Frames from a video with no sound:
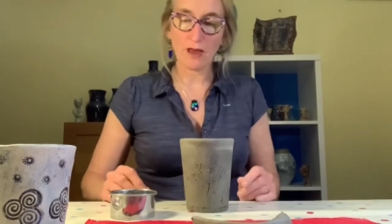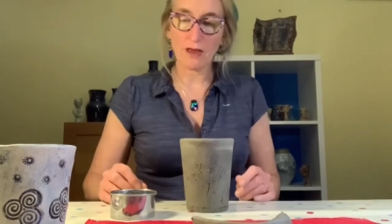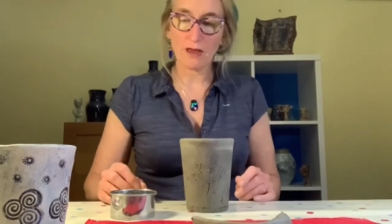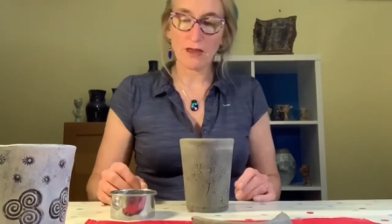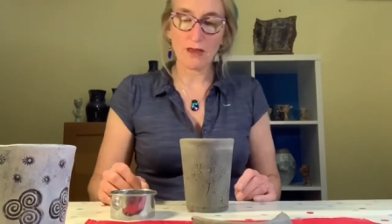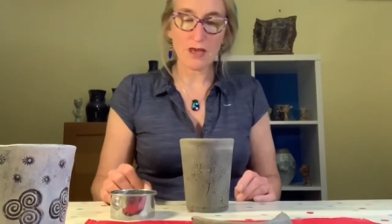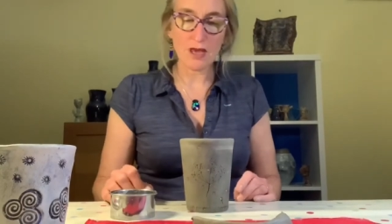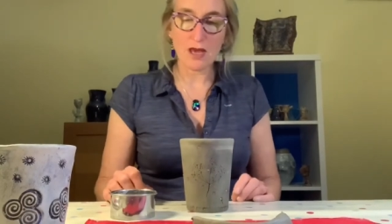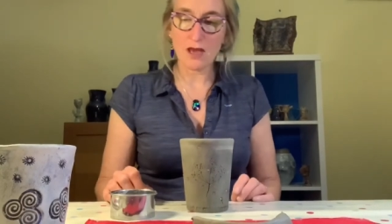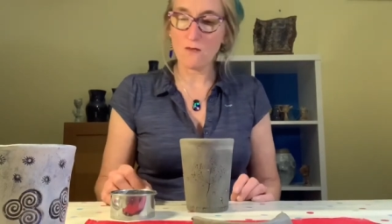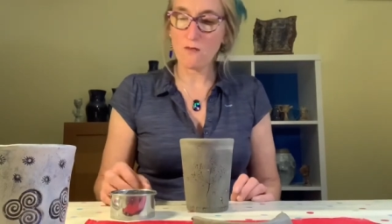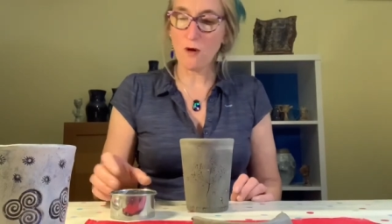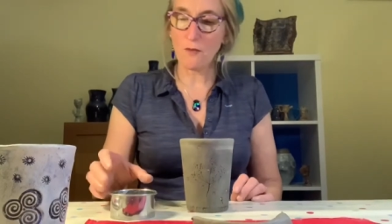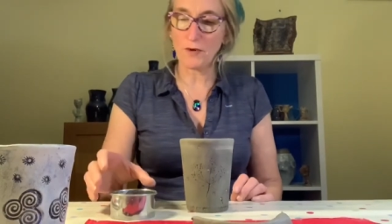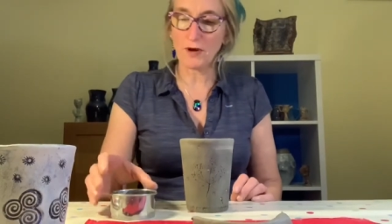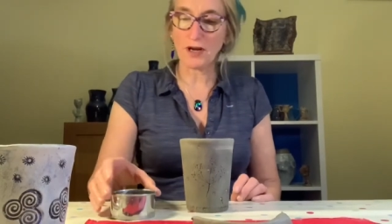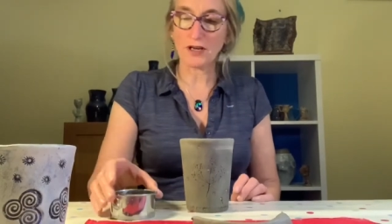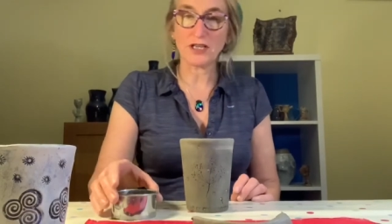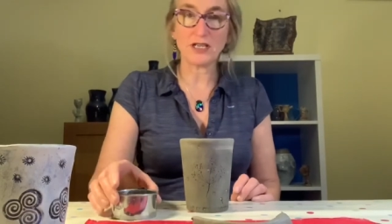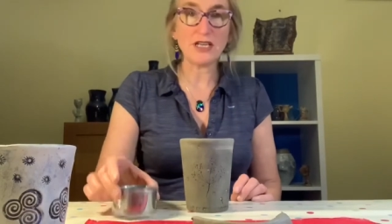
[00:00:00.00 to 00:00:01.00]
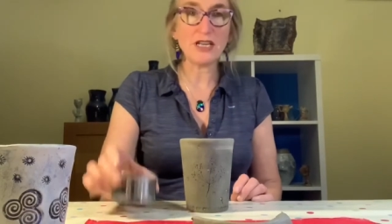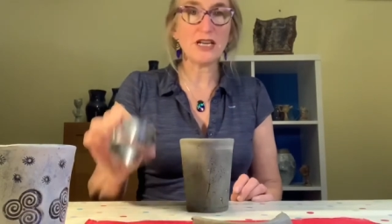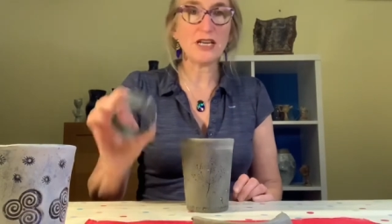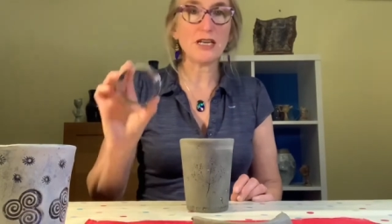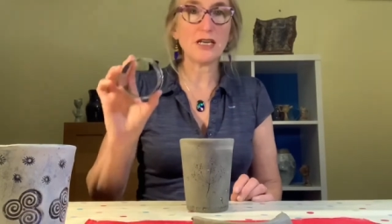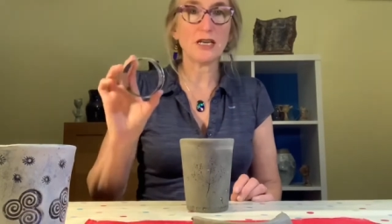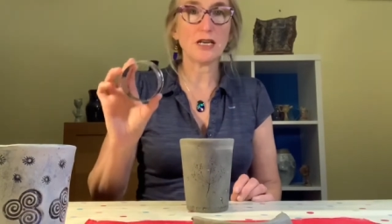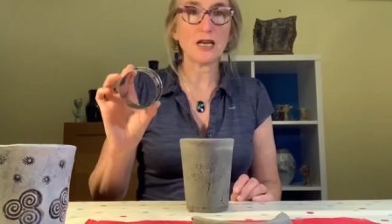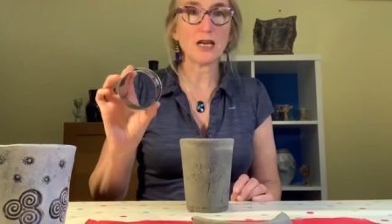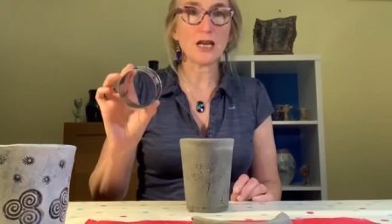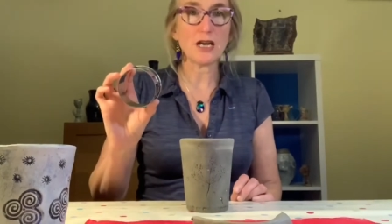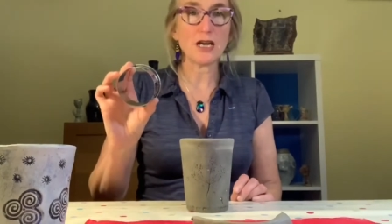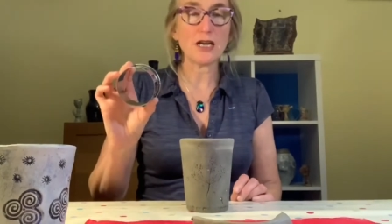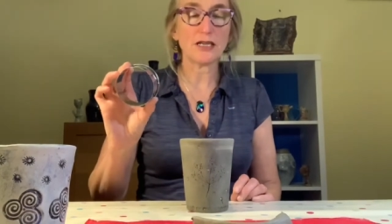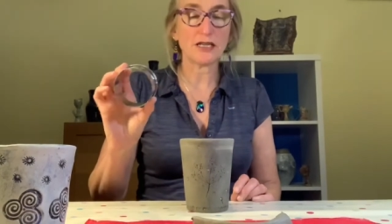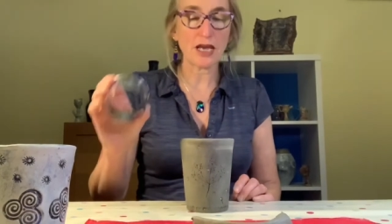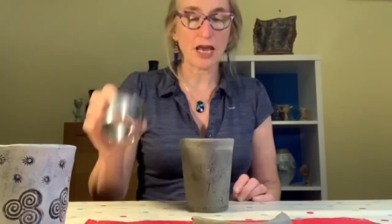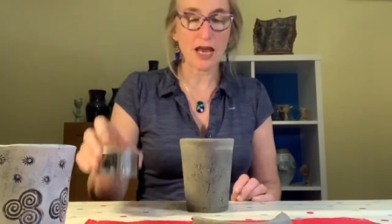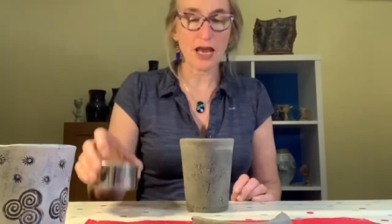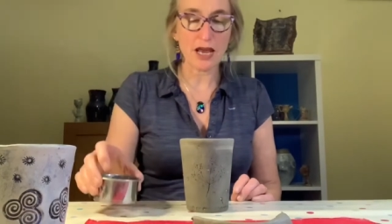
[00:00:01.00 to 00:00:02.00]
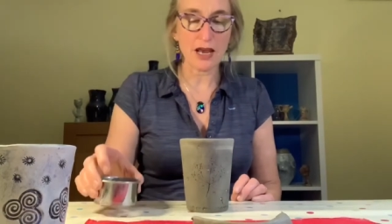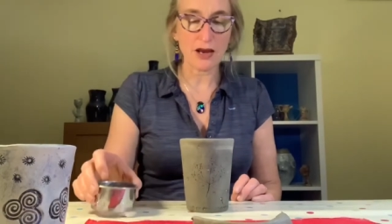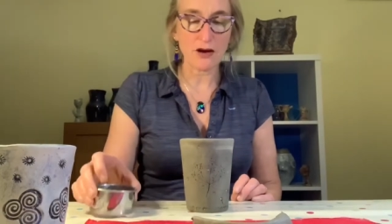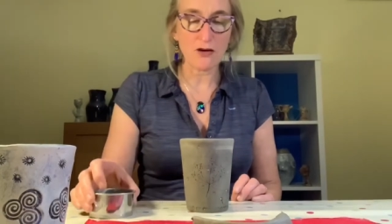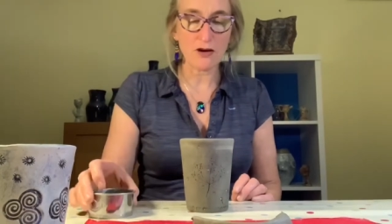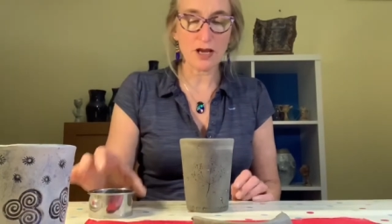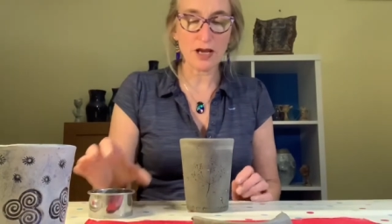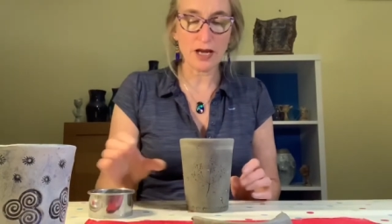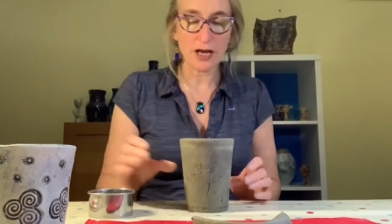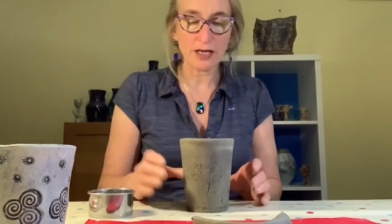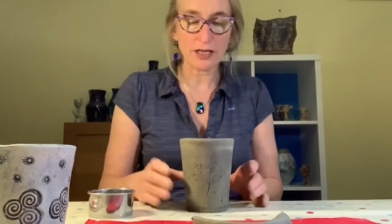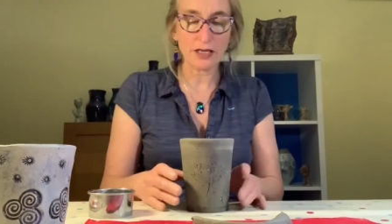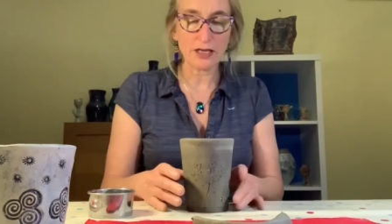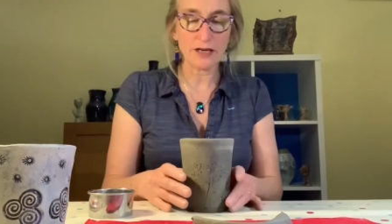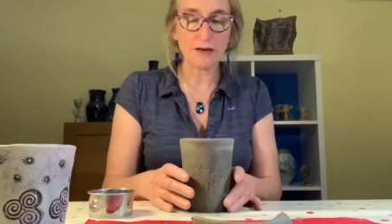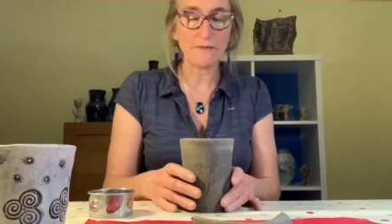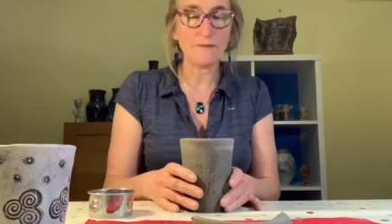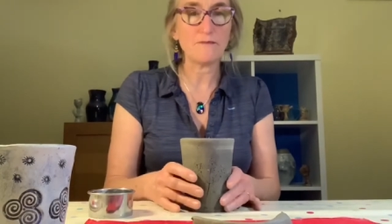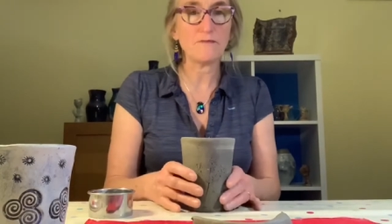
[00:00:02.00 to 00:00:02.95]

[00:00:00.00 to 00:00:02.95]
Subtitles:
What we're going to need is a cookie cutter.